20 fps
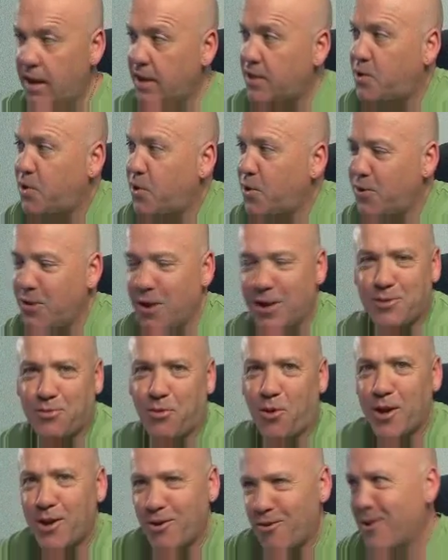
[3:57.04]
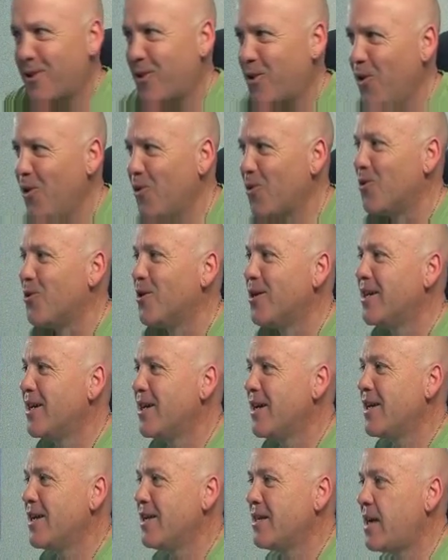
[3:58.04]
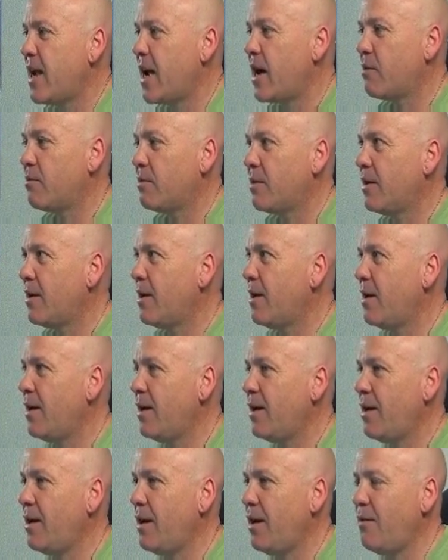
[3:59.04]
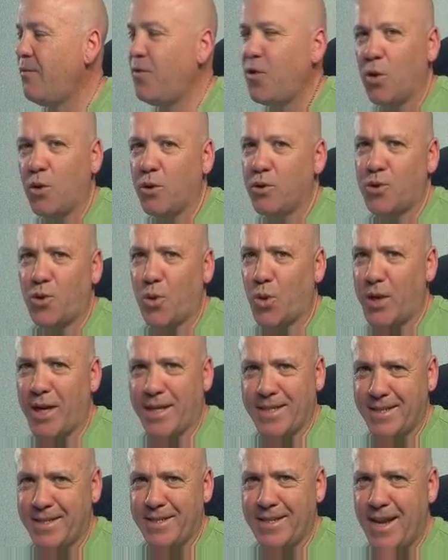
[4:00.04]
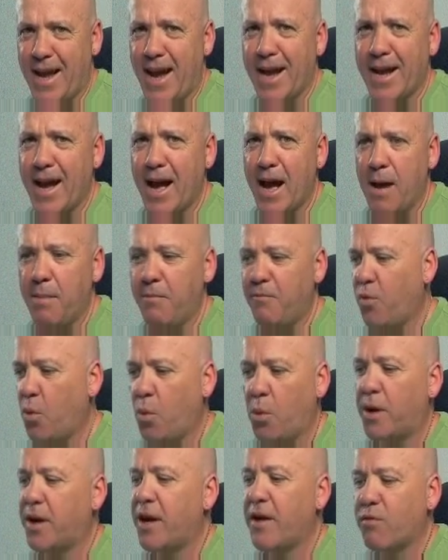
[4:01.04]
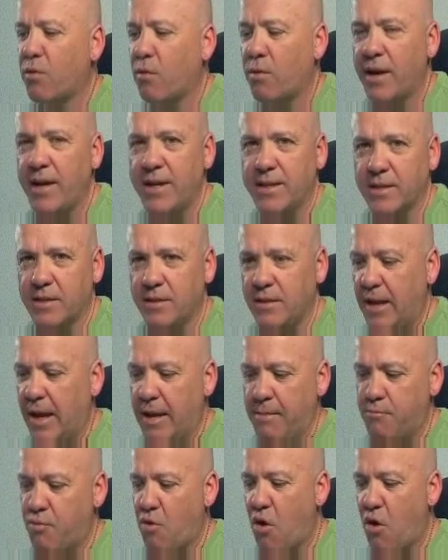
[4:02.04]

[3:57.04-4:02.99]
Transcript: That's that's why you're at Google. Now, if your store doesn't stack up for whatever reason in